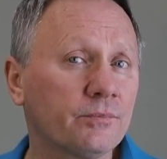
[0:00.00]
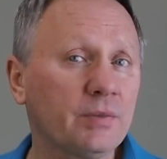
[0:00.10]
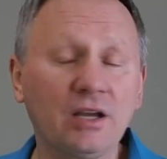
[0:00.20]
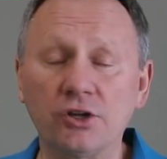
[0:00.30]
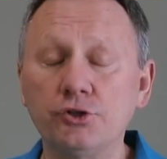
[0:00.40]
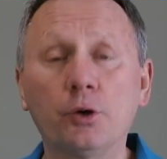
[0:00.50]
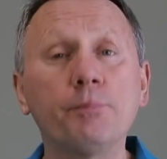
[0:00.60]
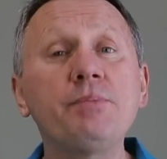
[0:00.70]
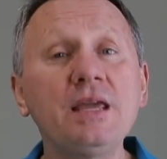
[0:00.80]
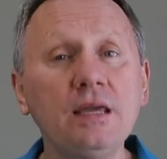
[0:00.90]
because you're
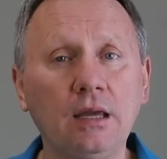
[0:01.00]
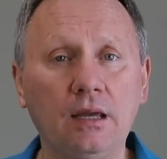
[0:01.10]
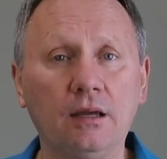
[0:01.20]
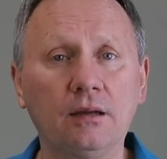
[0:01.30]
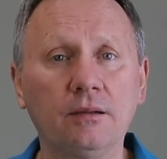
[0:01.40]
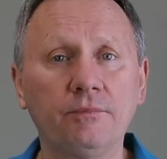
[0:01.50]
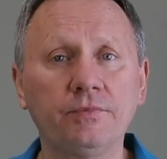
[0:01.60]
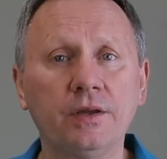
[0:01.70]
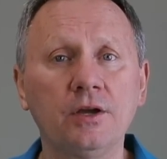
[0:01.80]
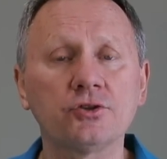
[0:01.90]
being.
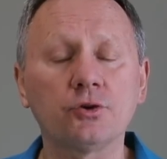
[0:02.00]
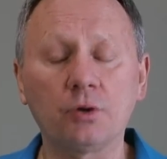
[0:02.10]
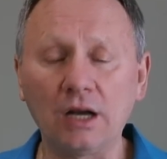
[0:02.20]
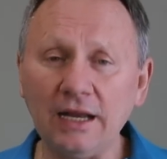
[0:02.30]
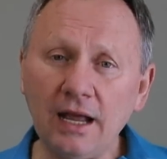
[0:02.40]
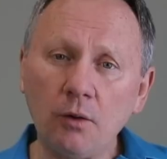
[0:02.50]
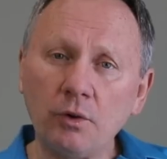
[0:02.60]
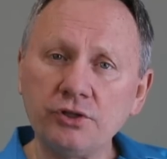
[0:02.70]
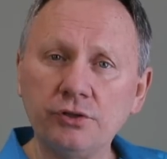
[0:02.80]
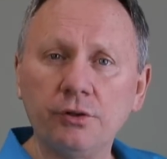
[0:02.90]
So clean out
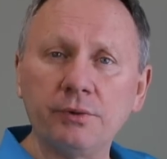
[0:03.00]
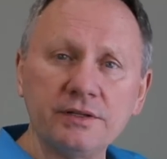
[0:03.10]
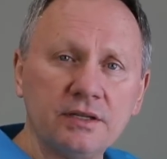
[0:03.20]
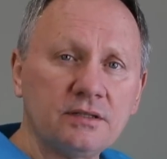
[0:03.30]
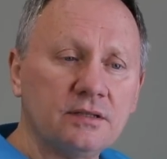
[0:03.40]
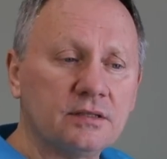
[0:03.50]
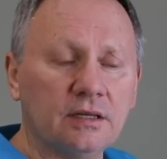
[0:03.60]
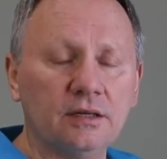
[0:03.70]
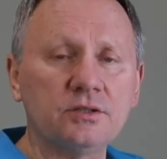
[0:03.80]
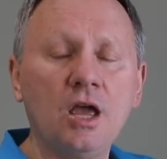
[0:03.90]
what the resistance
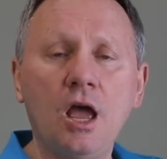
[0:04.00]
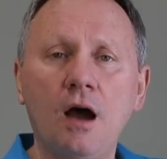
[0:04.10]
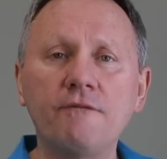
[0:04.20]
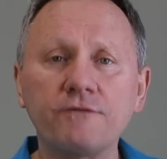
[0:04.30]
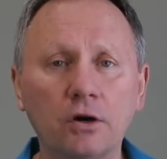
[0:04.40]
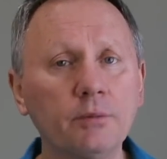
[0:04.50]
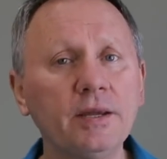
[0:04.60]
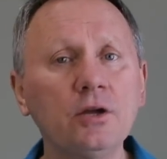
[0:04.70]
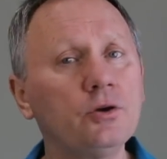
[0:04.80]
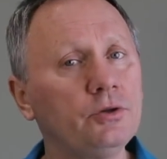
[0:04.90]
is,
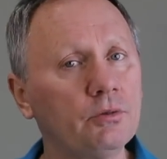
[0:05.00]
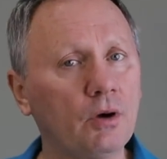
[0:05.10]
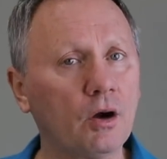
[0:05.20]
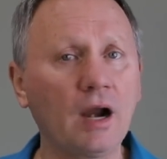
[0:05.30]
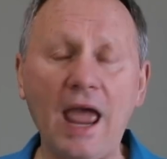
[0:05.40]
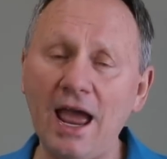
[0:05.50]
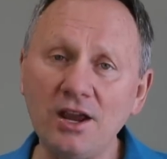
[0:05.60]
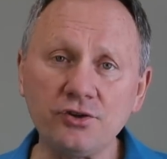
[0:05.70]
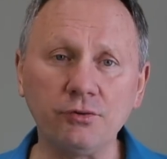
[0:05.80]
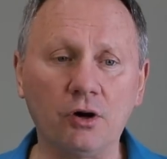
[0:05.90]
affirming who you are
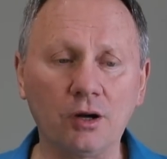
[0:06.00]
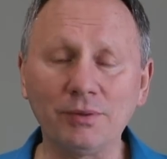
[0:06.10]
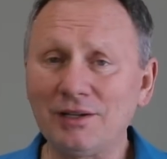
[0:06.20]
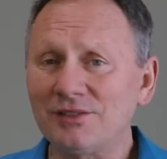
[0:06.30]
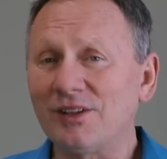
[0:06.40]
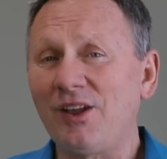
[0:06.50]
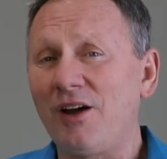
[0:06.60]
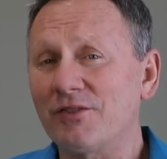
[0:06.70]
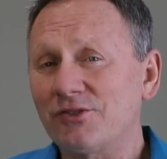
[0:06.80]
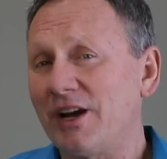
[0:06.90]
as you are, because the
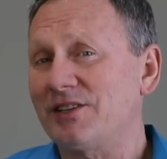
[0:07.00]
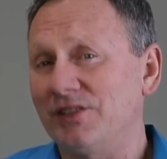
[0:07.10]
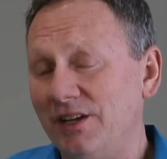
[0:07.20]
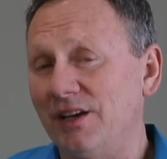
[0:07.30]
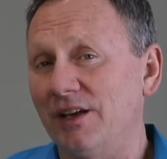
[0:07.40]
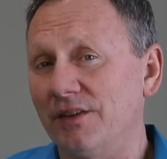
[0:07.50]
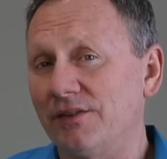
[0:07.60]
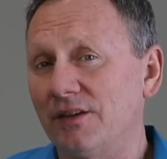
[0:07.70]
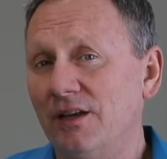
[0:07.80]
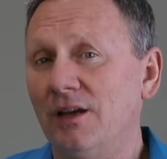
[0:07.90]
law of attraction
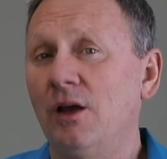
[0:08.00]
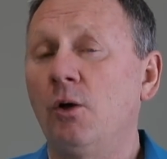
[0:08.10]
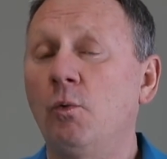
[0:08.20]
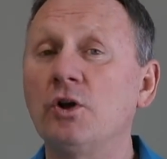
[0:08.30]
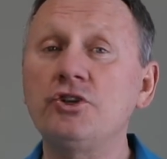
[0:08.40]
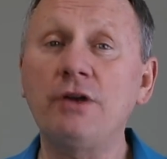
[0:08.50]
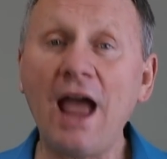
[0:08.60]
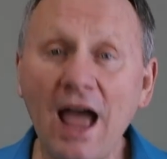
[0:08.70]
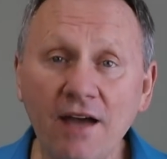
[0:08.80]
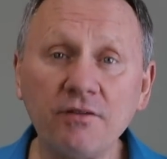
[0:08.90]
is what you
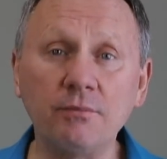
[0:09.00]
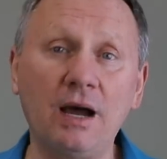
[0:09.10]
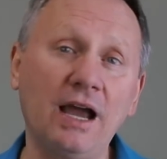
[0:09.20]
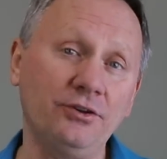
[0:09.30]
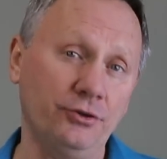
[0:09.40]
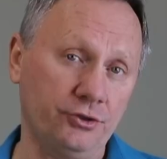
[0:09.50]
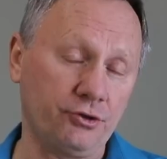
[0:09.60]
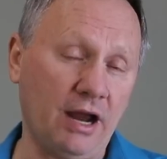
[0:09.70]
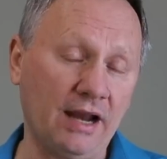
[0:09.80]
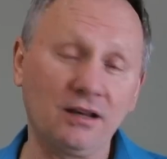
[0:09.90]
have in mind you
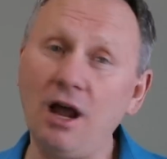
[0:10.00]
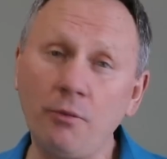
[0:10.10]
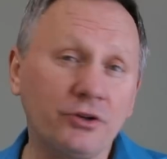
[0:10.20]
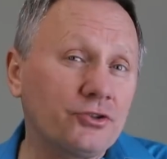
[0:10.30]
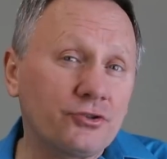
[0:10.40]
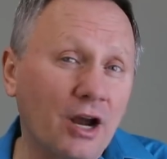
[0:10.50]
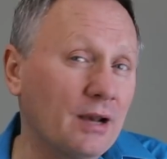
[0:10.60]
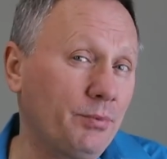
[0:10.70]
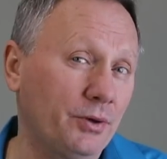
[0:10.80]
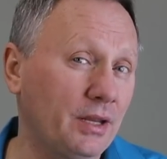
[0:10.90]
attract, not what you're trying
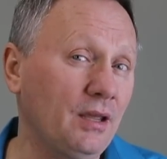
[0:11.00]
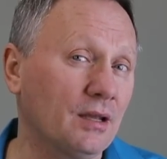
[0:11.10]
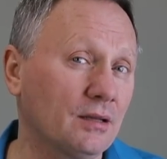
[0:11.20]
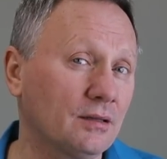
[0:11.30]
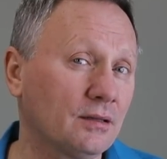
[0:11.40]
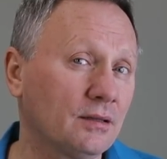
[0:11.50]
to put in.